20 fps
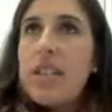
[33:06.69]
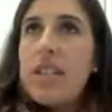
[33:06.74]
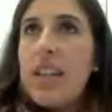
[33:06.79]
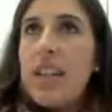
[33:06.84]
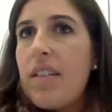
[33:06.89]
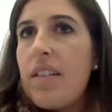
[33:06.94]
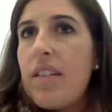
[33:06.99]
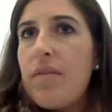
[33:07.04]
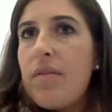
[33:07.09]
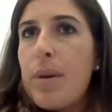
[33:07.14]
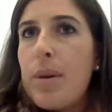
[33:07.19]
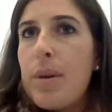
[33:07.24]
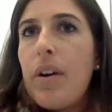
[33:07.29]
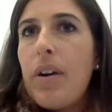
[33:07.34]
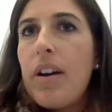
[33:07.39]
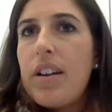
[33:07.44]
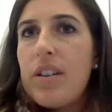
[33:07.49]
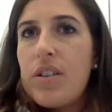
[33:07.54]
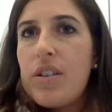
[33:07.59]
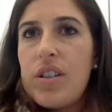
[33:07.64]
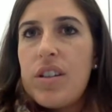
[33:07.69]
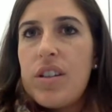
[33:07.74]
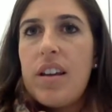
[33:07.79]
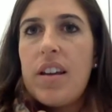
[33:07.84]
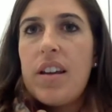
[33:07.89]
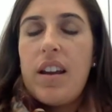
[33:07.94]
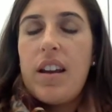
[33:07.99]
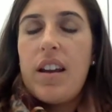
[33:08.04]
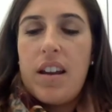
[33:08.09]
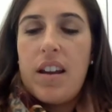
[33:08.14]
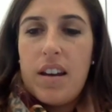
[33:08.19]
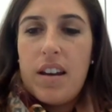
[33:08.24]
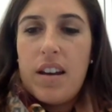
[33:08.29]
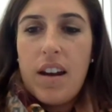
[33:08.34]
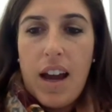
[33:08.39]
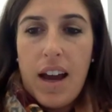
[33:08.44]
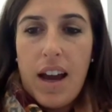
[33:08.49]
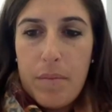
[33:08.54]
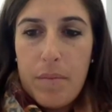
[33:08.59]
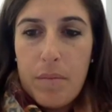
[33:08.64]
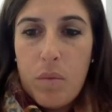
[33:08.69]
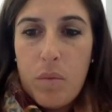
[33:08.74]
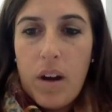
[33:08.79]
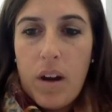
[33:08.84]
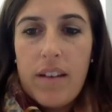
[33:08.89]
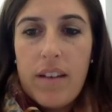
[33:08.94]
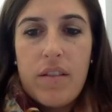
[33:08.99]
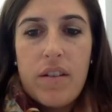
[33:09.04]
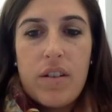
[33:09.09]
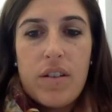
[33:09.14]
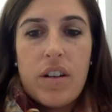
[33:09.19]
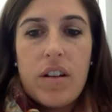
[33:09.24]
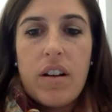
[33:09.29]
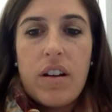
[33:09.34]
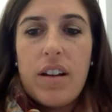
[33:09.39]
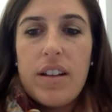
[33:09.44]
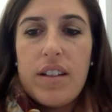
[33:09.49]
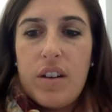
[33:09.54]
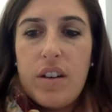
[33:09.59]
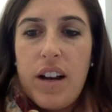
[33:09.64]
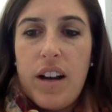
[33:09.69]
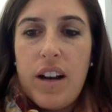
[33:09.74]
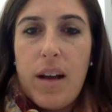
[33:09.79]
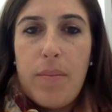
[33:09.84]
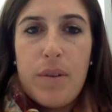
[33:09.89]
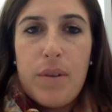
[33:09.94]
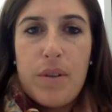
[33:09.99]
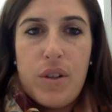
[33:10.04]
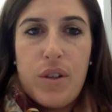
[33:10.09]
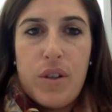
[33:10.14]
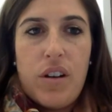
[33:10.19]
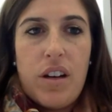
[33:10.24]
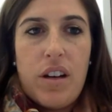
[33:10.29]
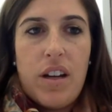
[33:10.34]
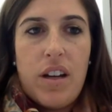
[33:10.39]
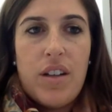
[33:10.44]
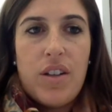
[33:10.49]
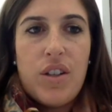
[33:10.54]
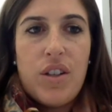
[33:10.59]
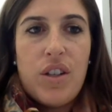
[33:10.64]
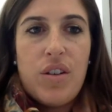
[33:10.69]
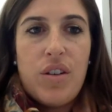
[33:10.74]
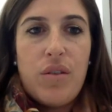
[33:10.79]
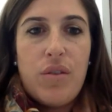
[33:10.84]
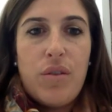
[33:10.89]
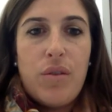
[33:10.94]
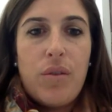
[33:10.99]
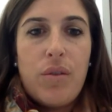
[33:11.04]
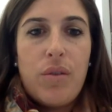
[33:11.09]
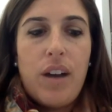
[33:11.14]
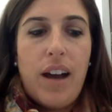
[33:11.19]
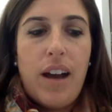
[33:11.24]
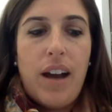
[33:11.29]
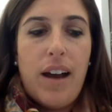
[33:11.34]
say if people are interested in one, it's a great opportunity to